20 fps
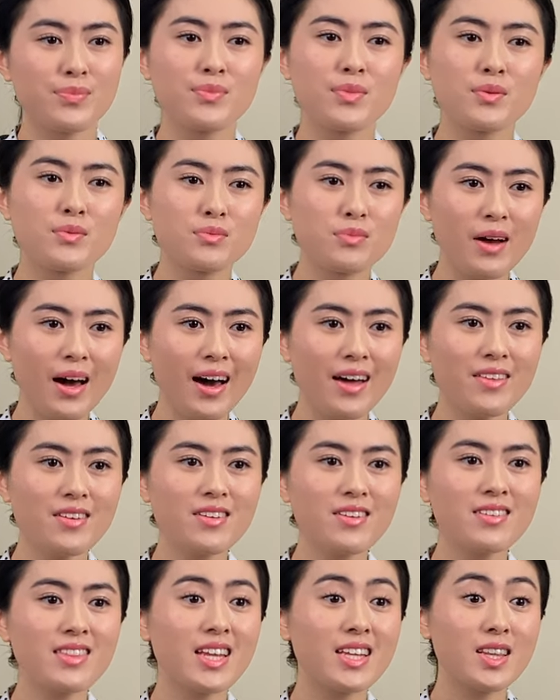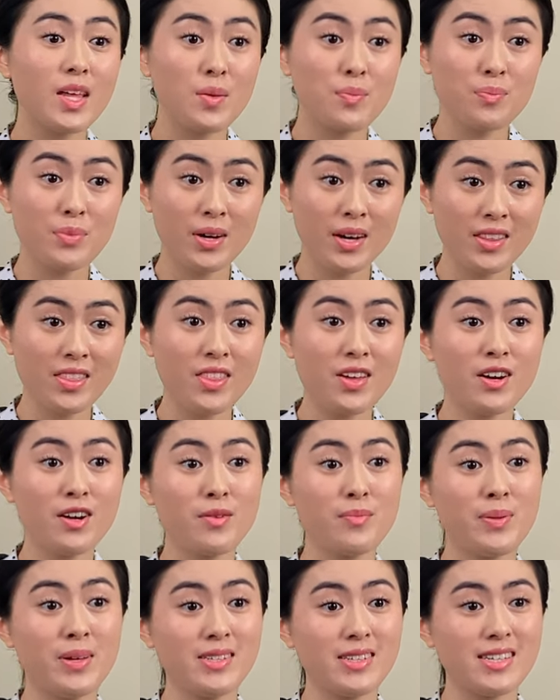but rather that they put their
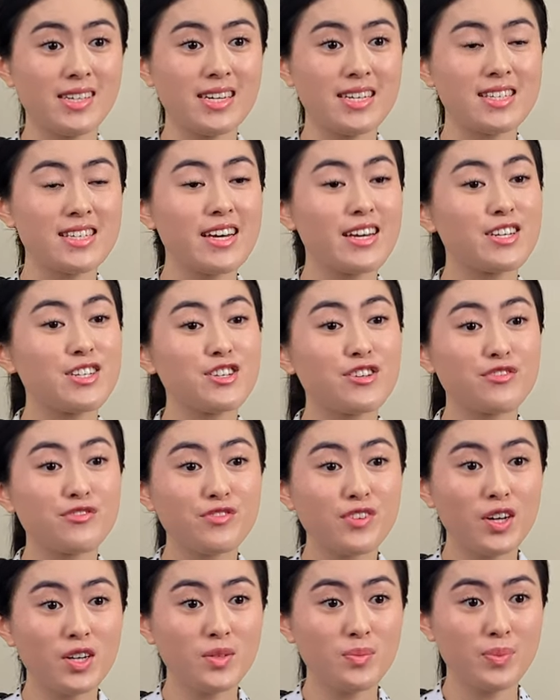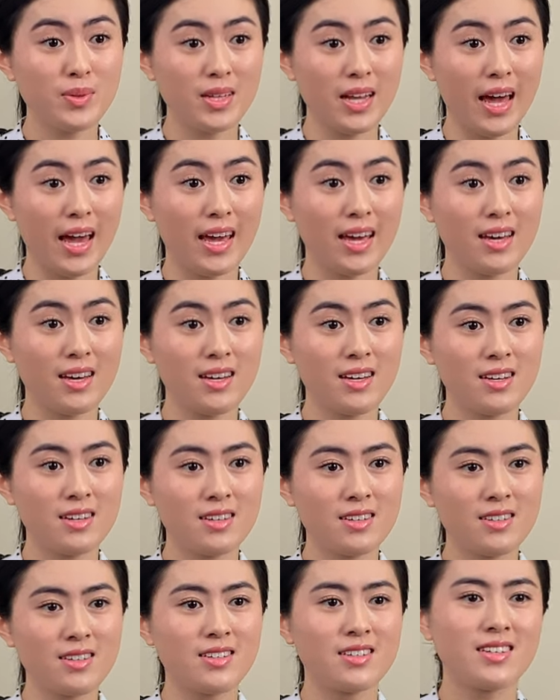abilities into full play
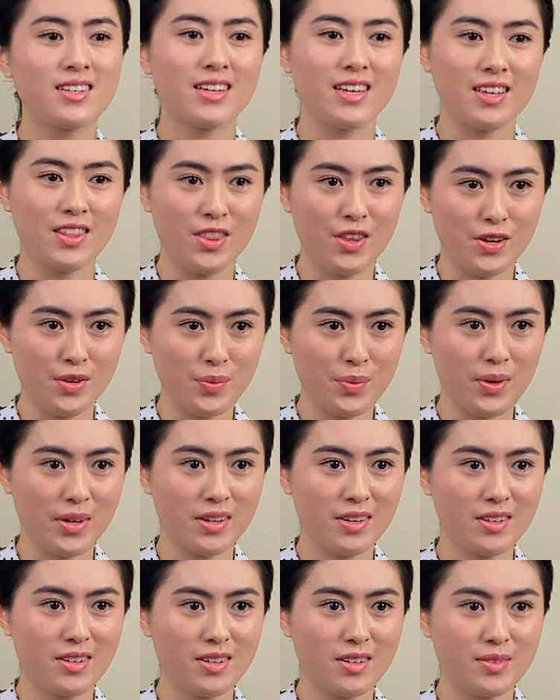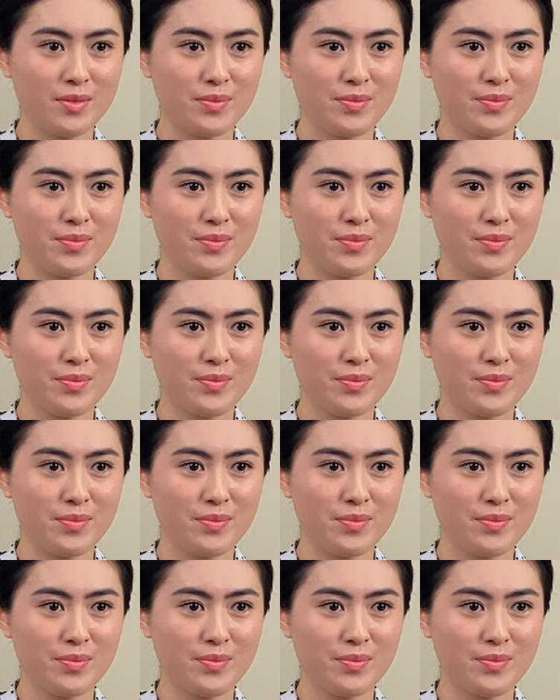in their work,